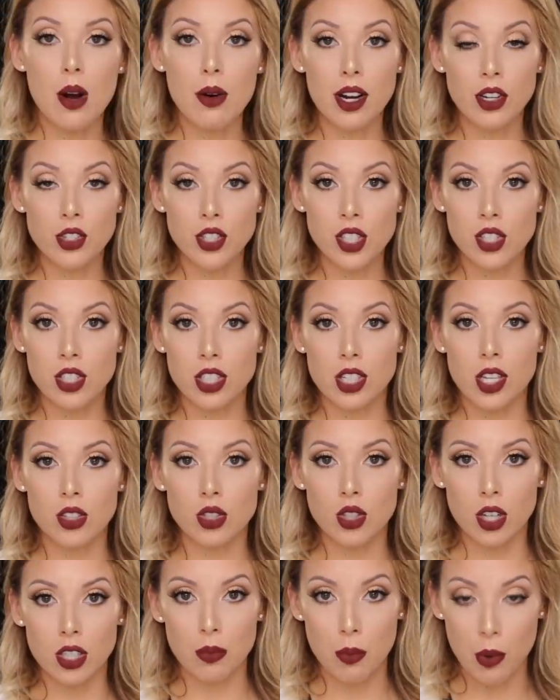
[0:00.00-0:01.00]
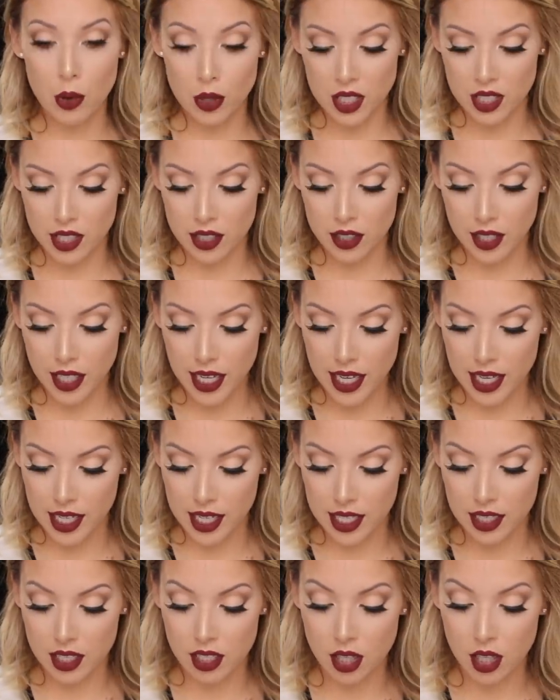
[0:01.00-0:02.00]
Now we're actually just gonna start the ponytail.
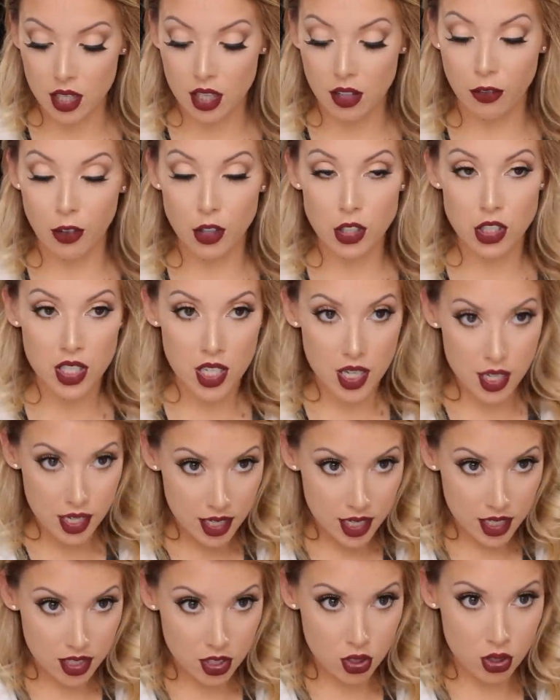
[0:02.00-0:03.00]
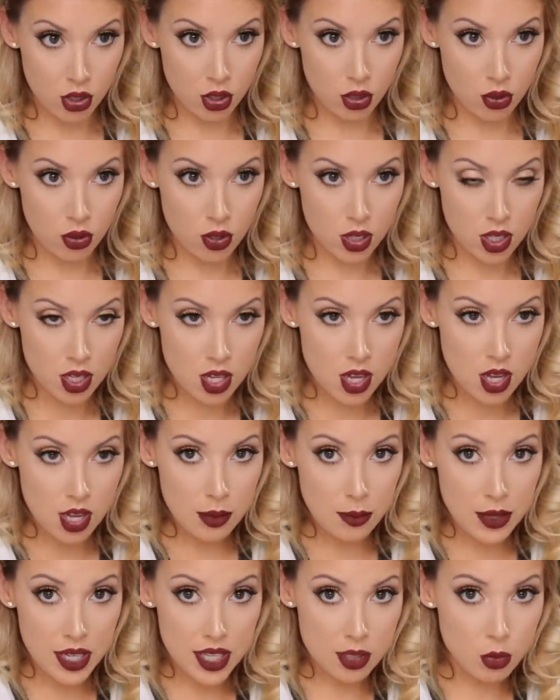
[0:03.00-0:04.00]
And the first thing I like to do,
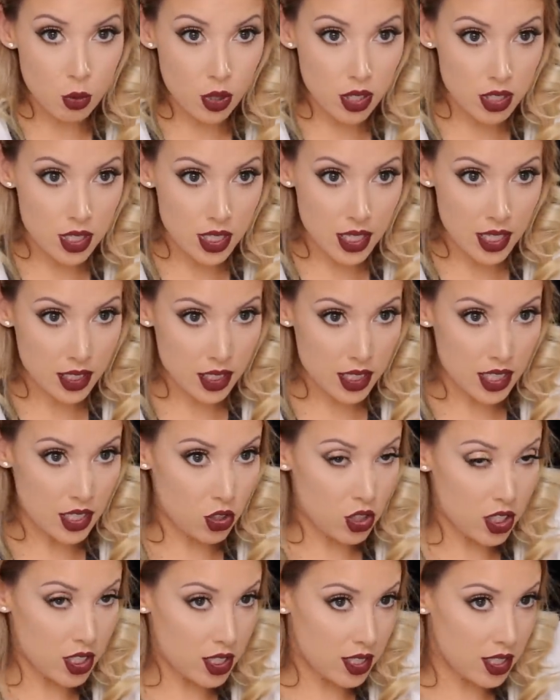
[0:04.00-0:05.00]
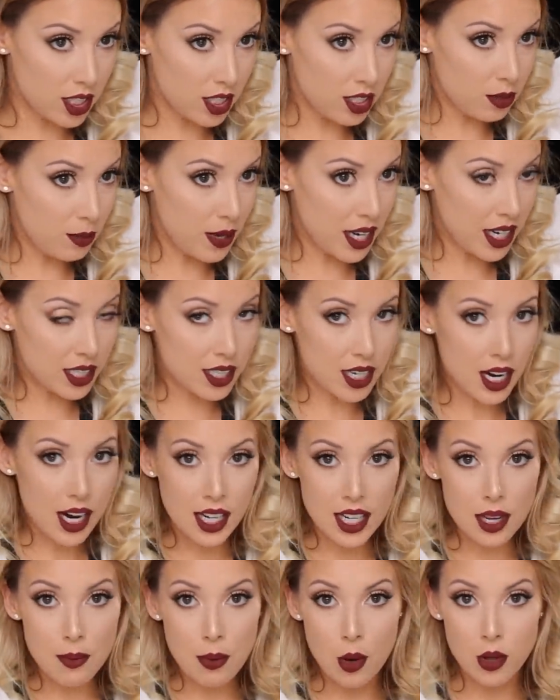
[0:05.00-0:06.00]
because we're using extensions, is make a
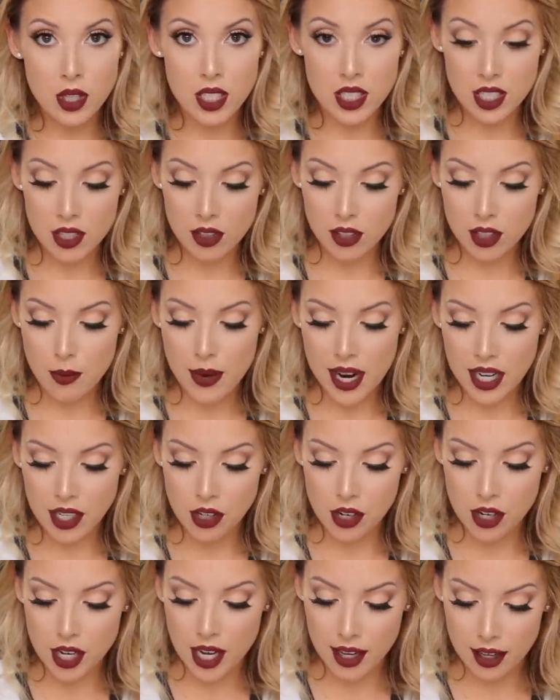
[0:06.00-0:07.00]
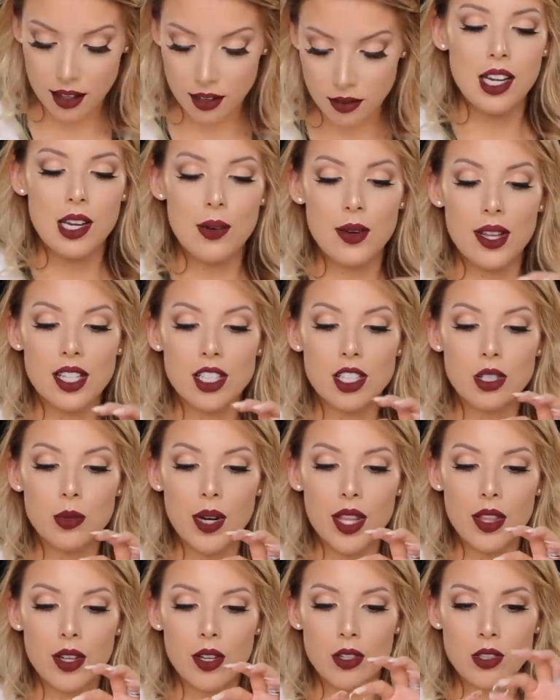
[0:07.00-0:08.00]
tiny ponytail in the back of your head. Anyway, this is
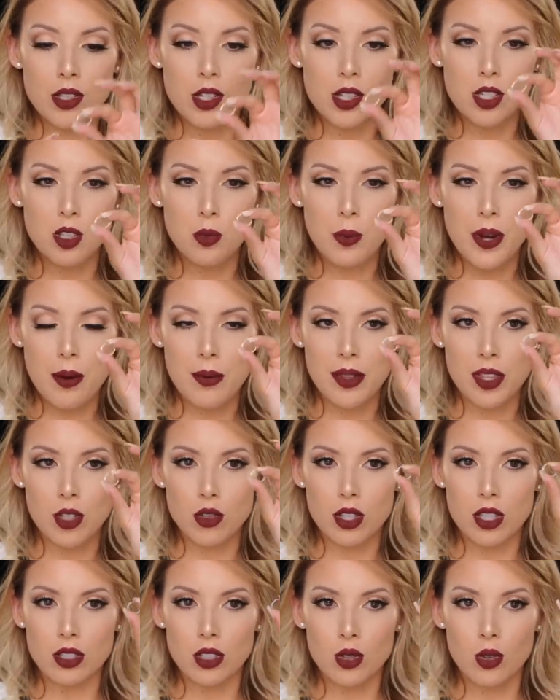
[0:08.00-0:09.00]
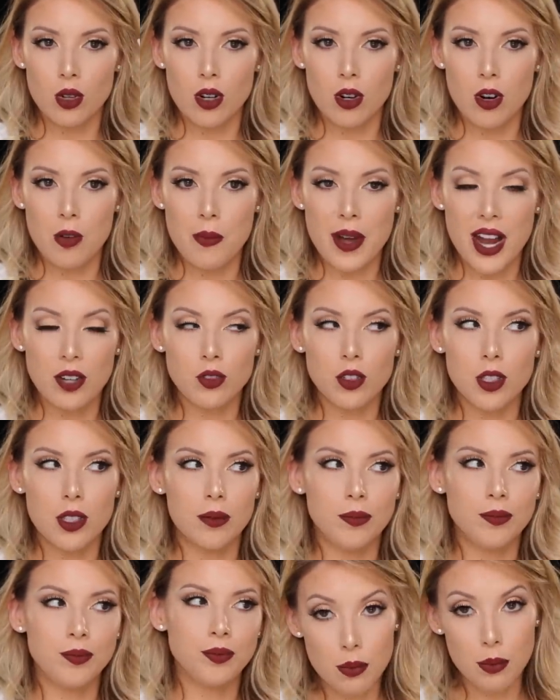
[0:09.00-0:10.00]
one of those, you can just buy them at the drugstore, a whole bag of
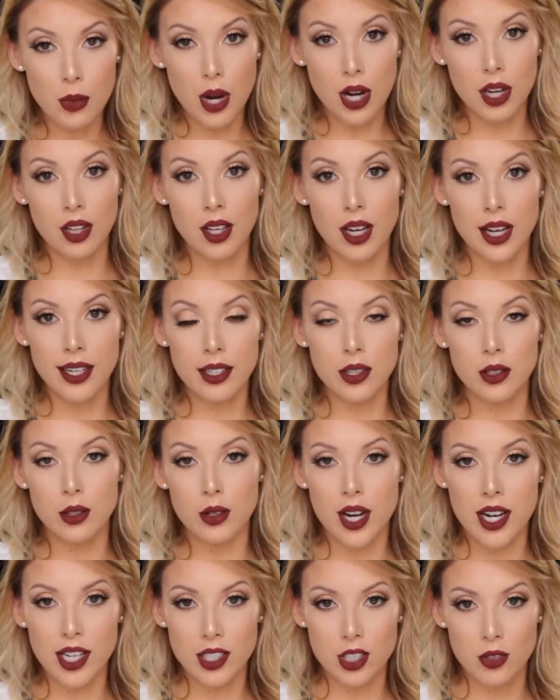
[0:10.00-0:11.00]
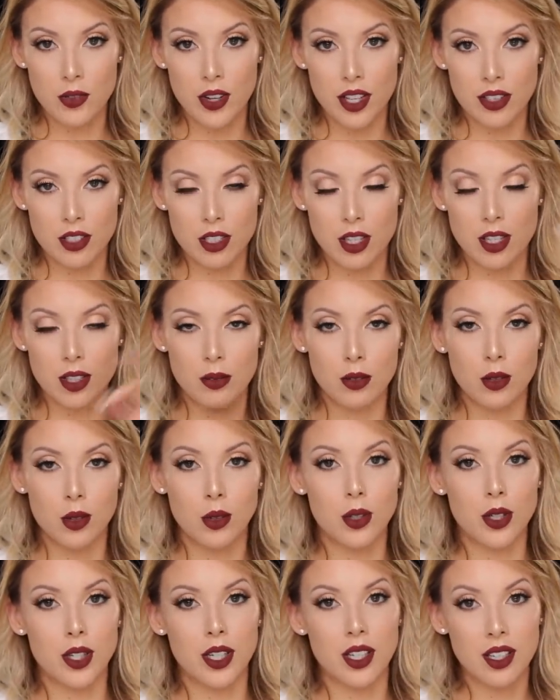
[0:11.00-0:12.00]
them. I'm not gonna lie to you, I just found this on the
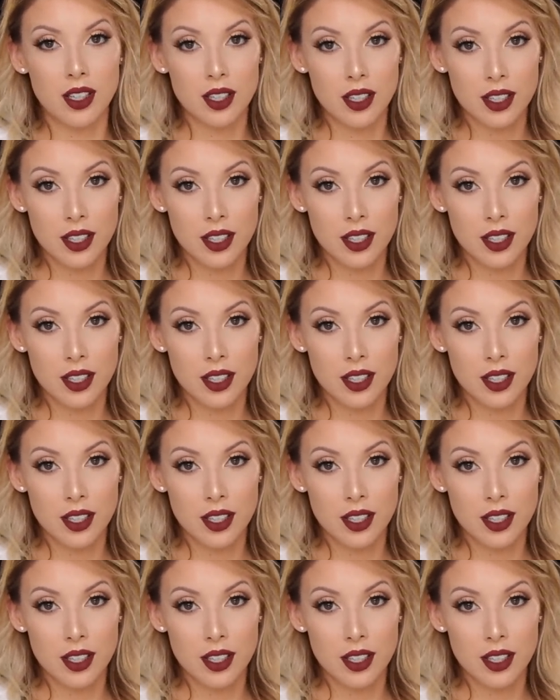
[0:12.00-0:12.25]
floor.